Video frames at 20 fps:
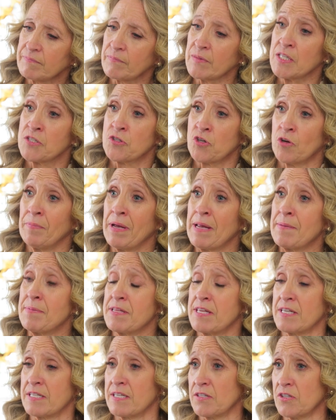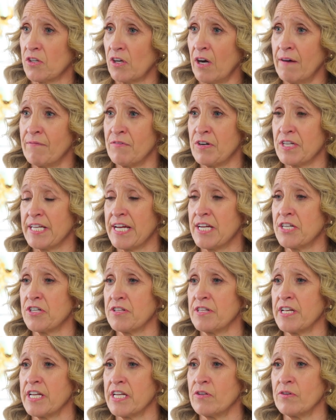So maybe this is a
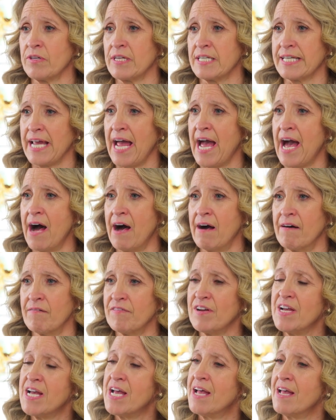conversation that you need to have